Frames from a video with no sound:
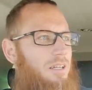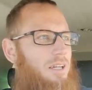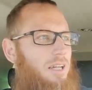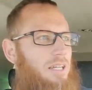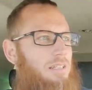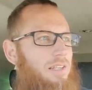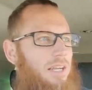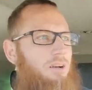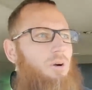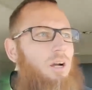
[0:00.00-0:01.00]
is
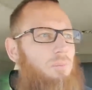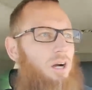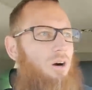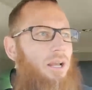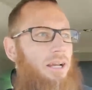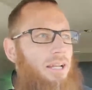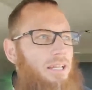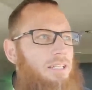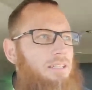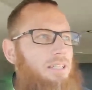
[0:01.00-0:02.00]
anywhere I'm going, I
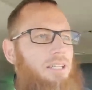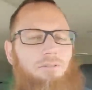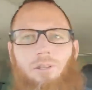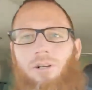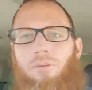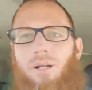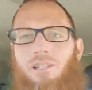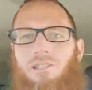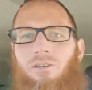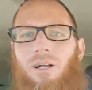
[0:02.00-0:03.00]
need to leave 30
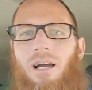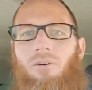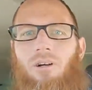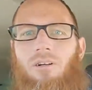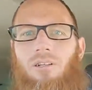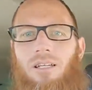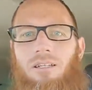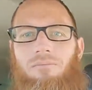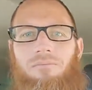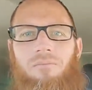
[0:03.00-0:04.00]
minutes to an hour early.
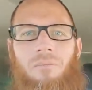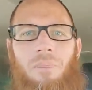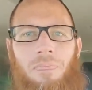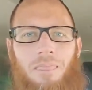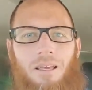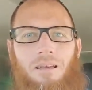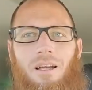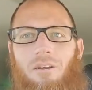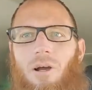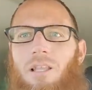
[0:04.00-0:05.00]

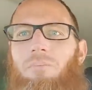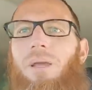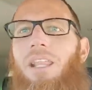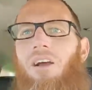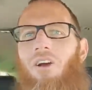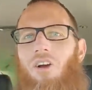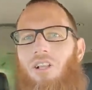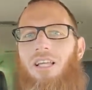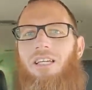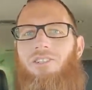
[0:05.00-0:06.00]
I'd rather be there
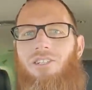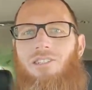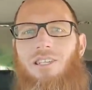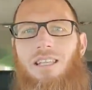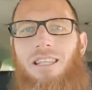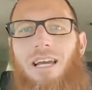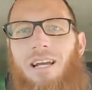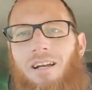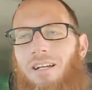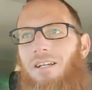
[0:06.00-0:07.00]
early and just sit
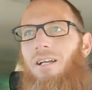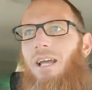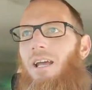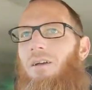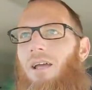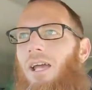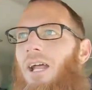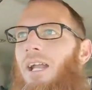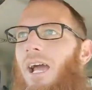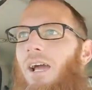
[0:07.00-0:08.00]
there
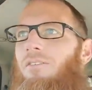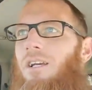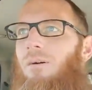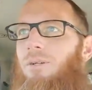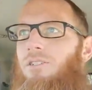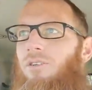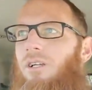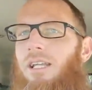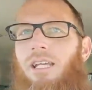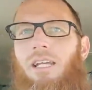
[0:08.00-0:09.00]
and have the
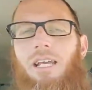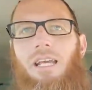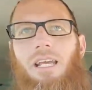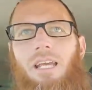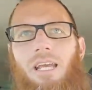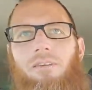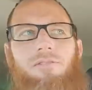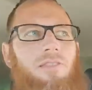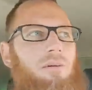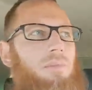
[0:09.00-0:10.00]
opportunity, if
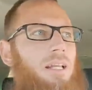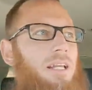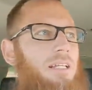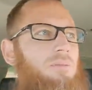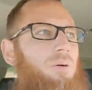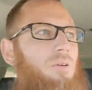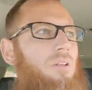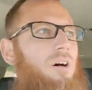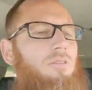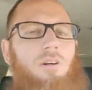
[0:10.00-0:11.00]
somebody gets pulled
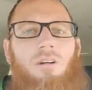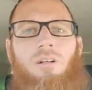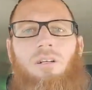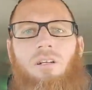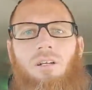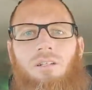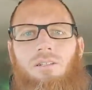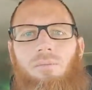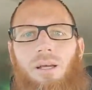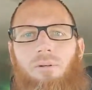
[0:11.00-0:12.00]
over,
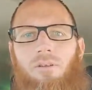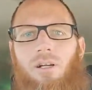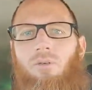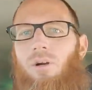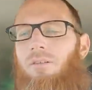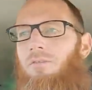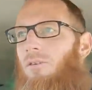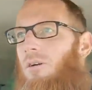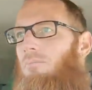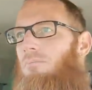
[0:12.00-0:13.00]
to be able to record it
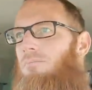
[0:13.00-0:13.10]
for them.